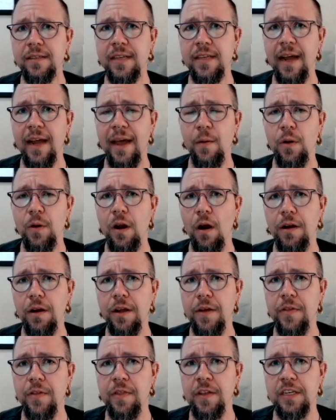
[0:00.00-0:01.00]
And I would
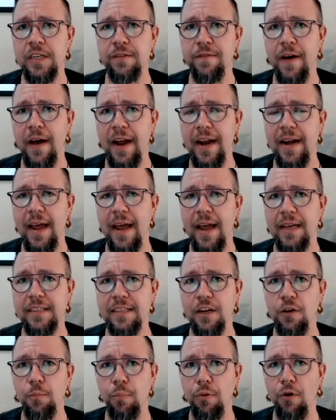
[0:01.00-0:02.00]
argue that the divine has
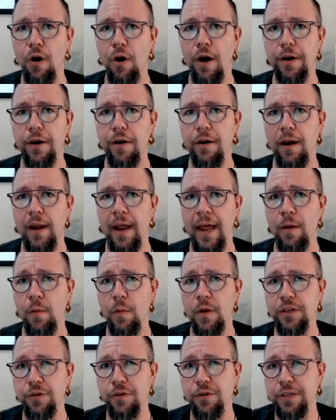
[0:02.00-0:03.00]
a broader
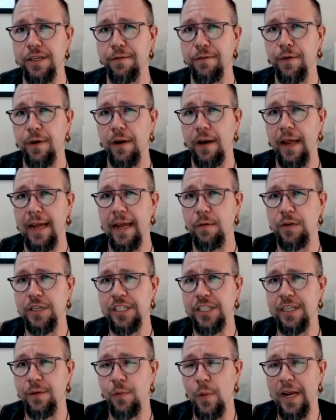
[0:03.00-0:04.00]
language or different language
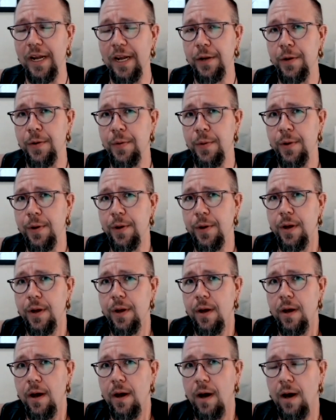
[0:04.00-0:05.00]
than we do.
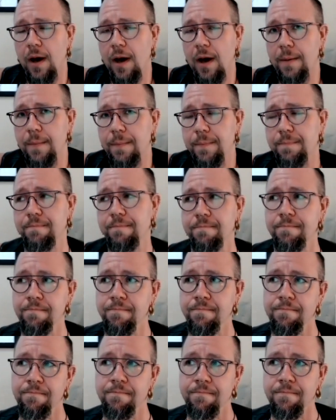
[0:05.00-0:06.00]
Um,
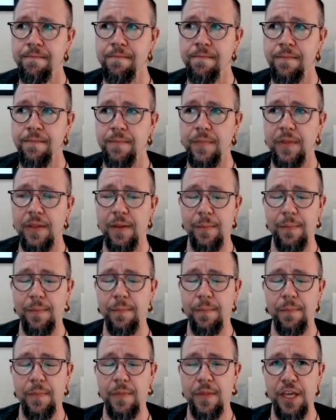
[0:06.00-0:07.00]

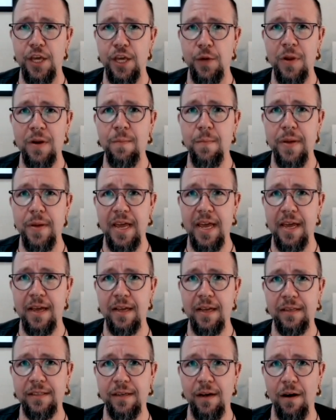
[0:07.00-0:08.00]
human
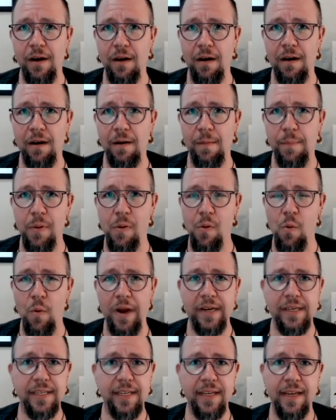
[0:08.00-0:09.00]
beings are
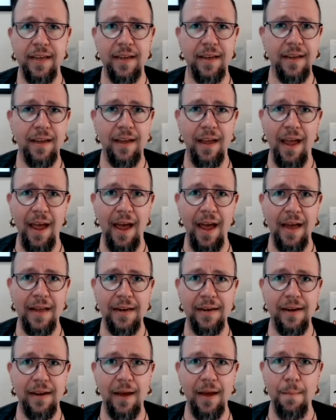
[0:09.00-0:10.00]
pointing at
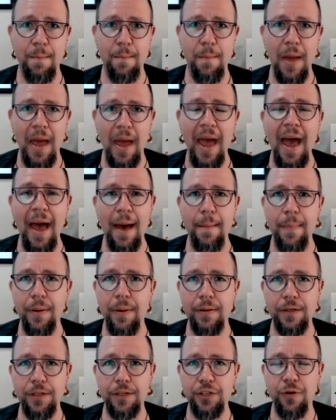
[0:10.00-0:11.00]
a map
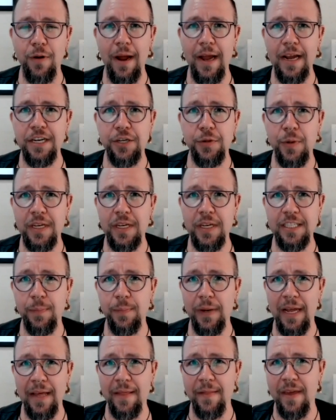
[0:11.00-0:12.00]
trying to
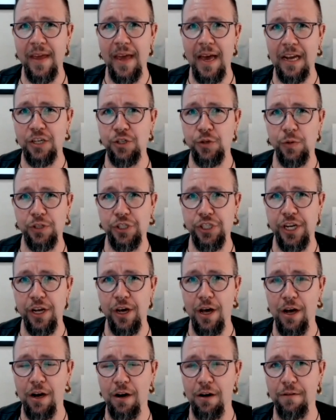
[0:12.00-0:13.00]
explain the actual
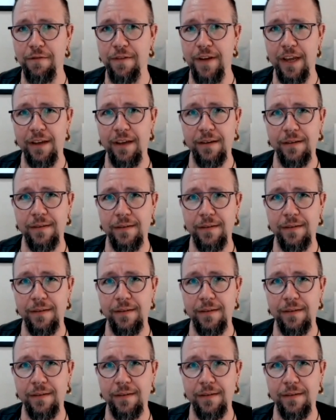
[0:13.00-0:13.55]
geography.